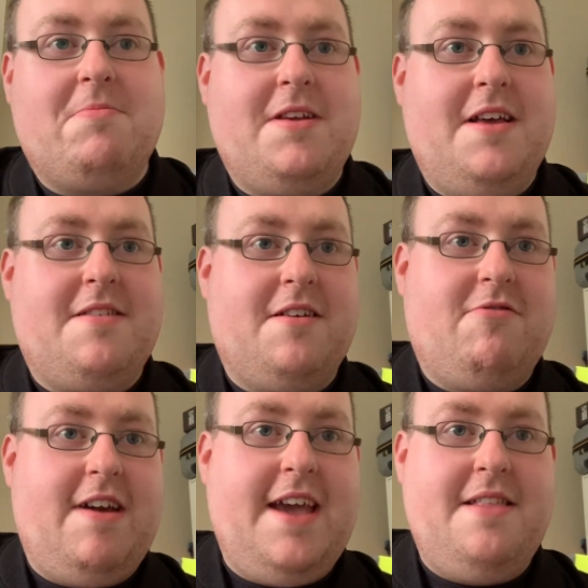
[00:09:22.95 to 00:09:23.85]
as a
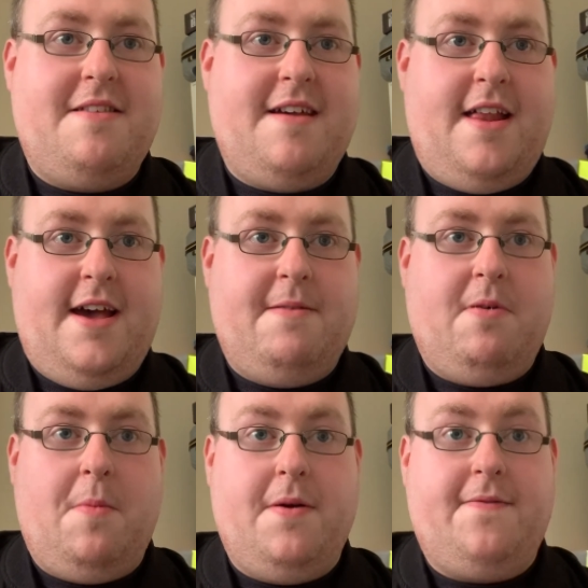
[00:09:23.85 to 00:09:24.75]
great entertainer and a
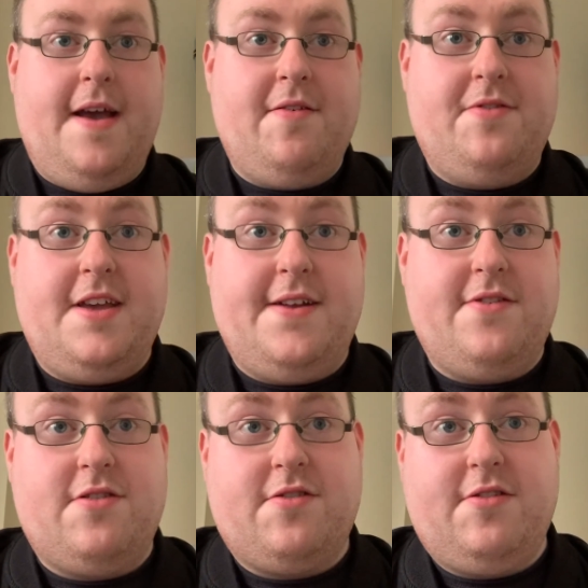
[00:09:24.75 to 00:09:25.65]
popular face on
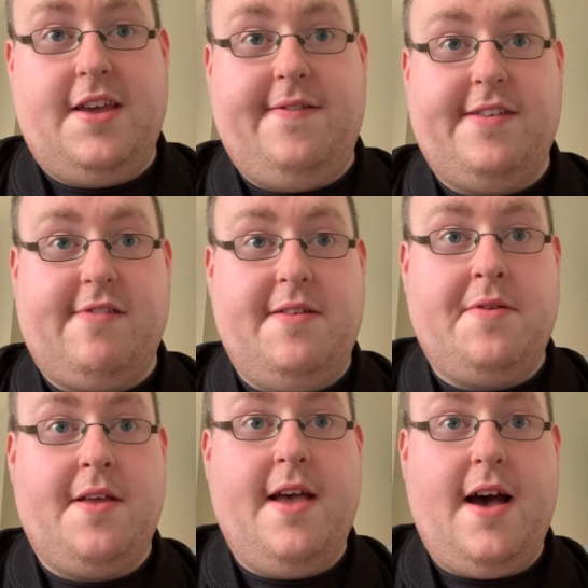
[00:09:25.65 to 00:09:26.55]
television TV
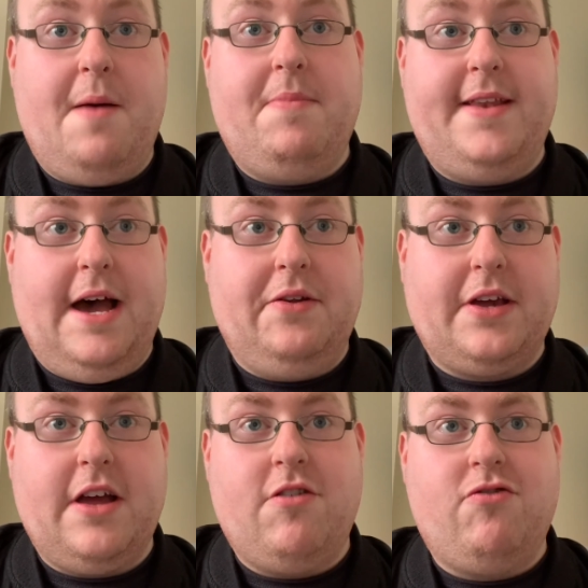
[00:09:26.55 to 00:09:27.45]
screens up and down the
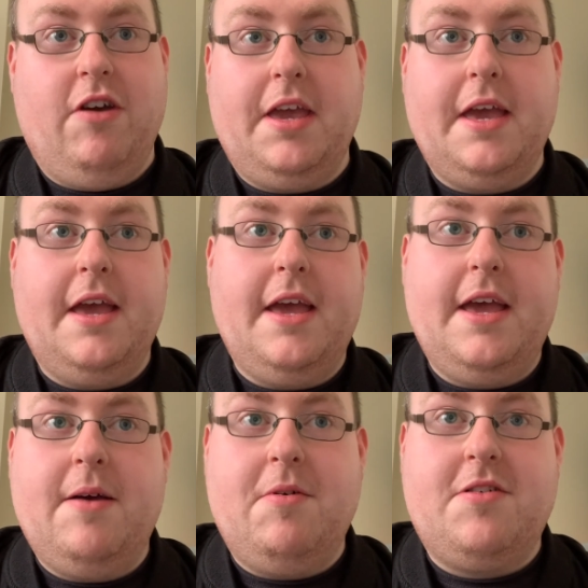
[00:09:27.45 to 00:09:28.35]
country,
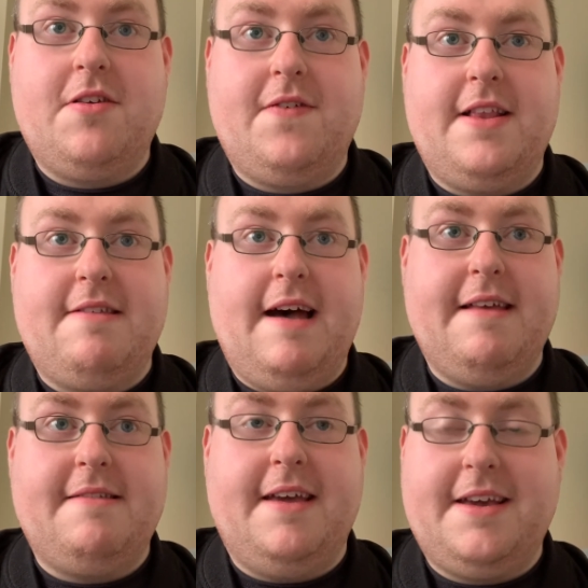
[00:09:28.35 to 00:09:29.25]
which is
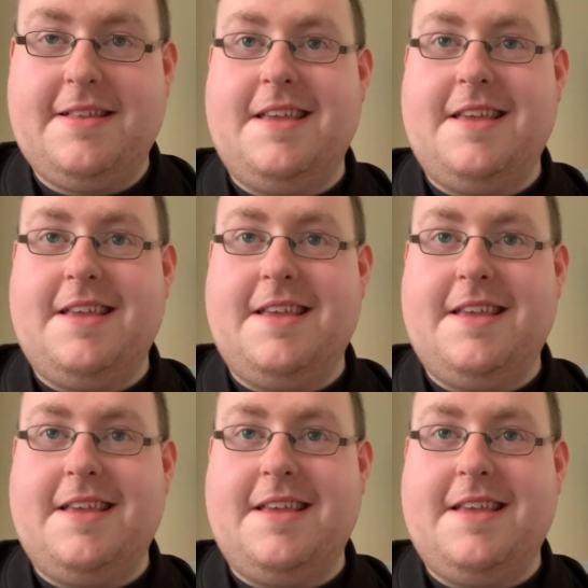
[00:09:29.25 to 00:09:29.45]
fantastic.